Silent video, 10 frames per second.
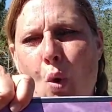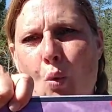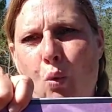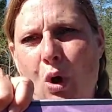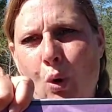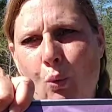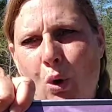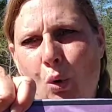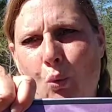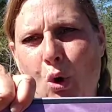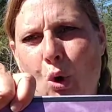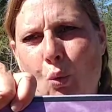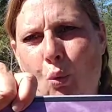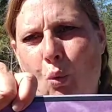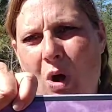
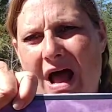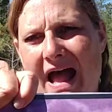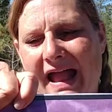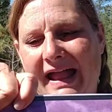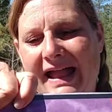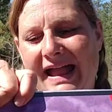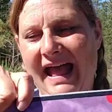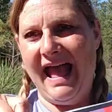Y.